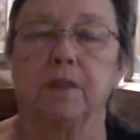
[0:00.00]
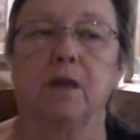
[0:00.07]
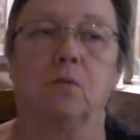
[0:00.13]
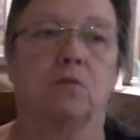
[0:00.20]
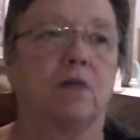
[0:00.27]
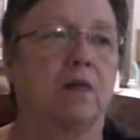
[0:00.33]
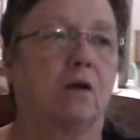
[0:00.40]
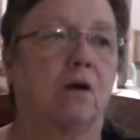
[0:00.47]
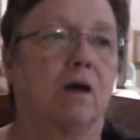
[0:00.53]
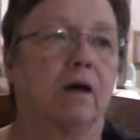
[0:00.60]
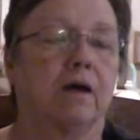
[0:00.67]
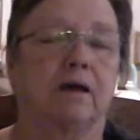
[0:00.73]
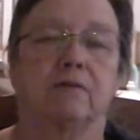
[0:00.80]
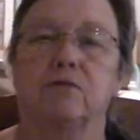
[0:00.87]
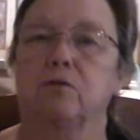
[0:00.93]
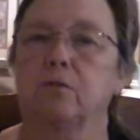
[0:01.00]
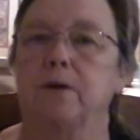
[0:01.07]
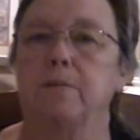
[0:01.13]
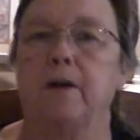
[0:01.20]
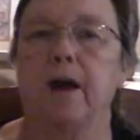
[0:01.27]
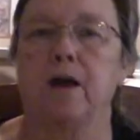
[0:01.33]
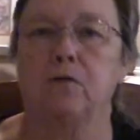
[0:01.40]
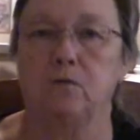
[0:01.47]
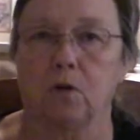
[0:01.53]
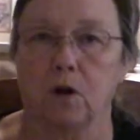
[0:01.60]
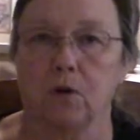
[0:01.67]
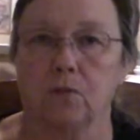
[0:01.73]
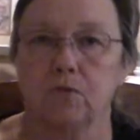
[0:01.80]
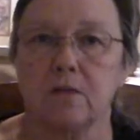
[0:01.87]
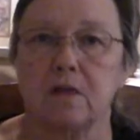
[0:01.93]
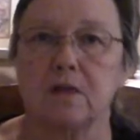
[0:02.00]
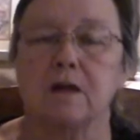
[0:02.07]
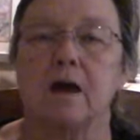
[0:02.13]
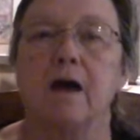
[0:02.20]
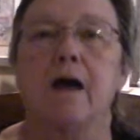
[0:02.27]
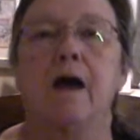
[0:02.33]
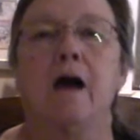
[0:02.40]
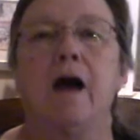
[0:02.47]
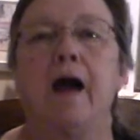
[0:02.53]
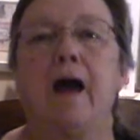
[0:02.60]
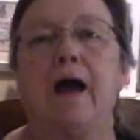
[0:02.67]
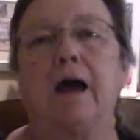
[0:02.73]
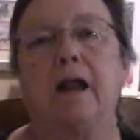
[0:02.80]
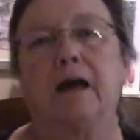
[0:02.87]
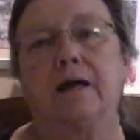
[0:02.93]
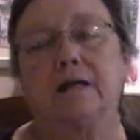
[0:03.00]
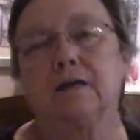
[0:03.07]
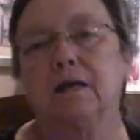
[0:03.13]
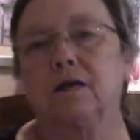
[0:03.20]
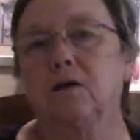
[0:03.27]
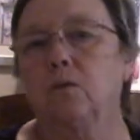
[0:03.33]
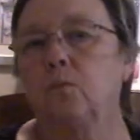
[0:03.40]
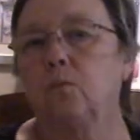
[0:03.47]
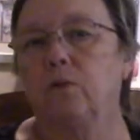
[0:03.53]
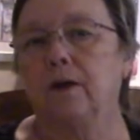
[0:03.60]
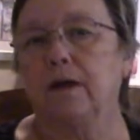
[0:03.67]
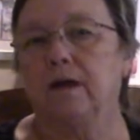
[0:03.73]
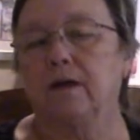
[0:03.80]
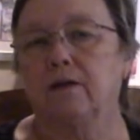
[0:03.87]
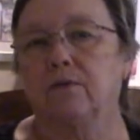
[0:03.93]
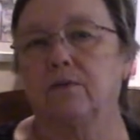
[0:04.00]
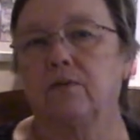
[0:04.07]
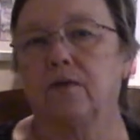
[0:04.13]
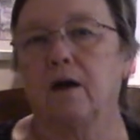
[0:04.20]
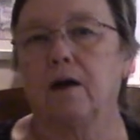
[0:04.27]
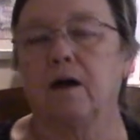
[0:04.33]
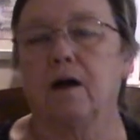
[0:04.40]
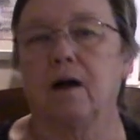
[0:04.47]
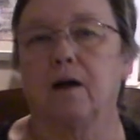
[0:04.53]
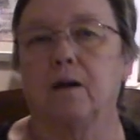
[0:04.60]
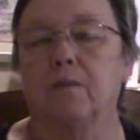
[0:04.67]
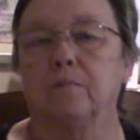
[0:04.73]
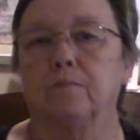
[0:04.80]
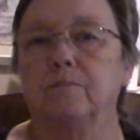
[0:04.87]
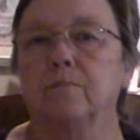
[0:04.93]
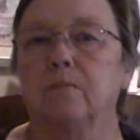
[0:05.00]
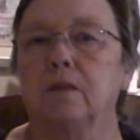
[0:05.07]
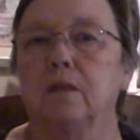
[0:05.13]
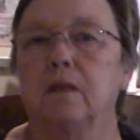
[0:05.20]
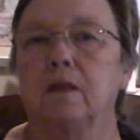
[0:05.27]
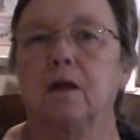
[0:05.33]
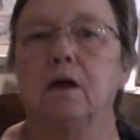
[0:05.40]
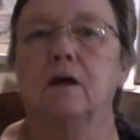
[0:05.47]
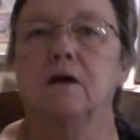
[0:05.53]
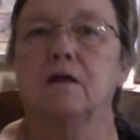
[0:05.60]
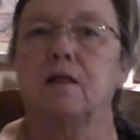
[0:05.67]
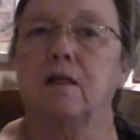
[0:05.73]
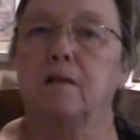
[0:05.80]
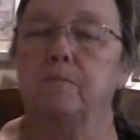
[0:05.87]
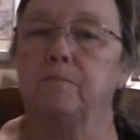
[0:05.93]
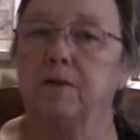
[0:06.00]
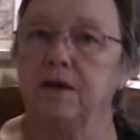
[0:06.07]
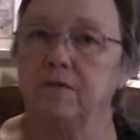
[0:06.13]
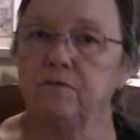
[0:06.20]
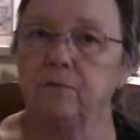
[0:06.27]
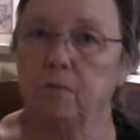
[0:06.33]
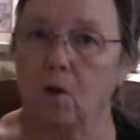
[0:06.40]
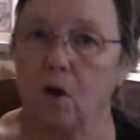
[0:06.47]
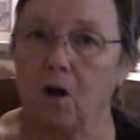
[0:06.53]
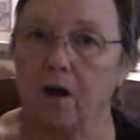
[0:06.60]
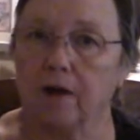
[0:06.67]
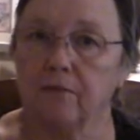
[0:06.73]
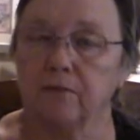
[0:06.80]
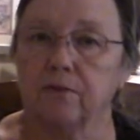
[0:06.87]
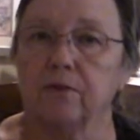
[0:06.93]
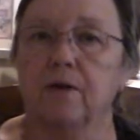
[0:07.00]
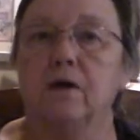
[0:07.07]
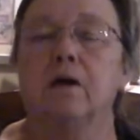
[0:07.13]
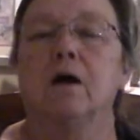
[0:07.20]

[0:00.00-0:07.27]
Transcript: It was like a 3-pound roast, and I did it with some beef broth,